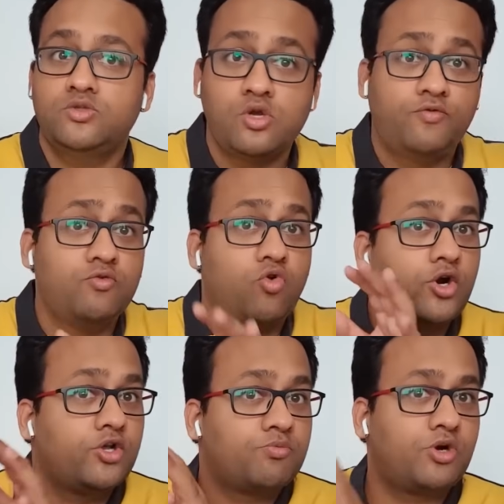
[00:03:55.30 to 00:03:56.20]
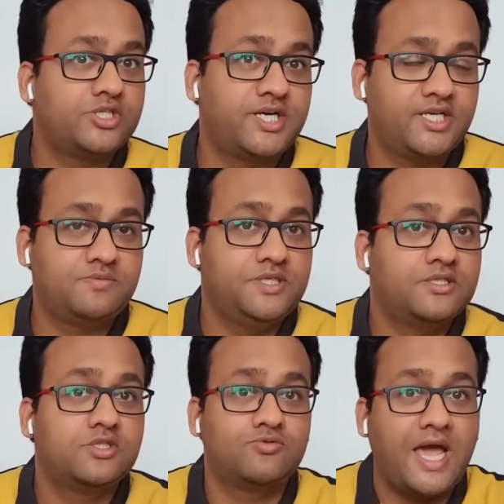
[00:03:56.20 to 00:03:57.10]
So if you want your project
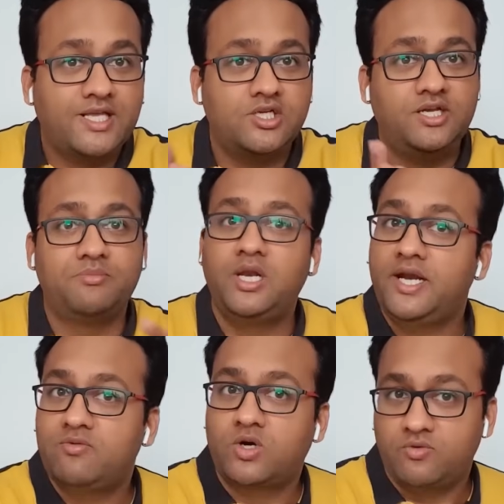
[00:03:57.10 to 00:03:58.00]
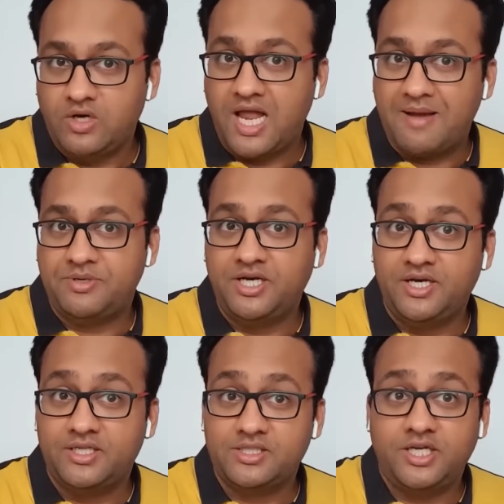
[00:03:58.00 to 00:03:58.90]
experience to actually emulate what will happen in
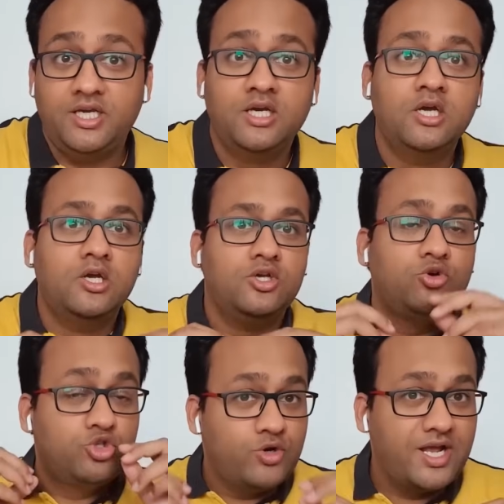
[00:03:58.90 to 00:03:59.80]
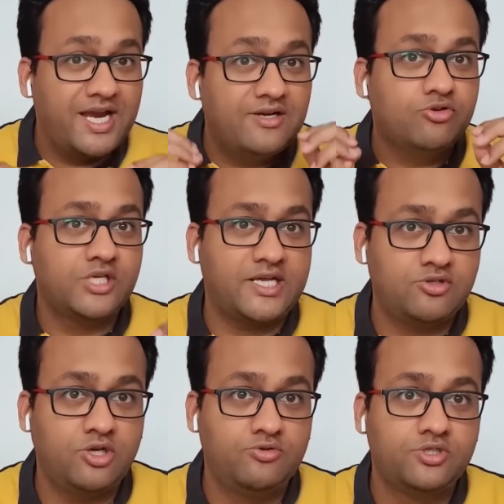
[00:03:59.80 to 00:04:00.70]
industry, you should get those
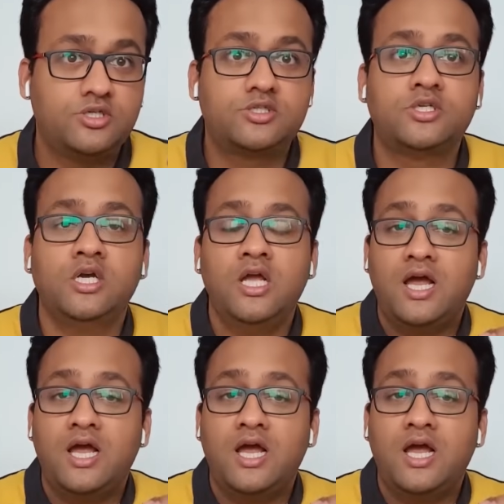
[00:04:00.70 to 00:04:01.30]
actual users.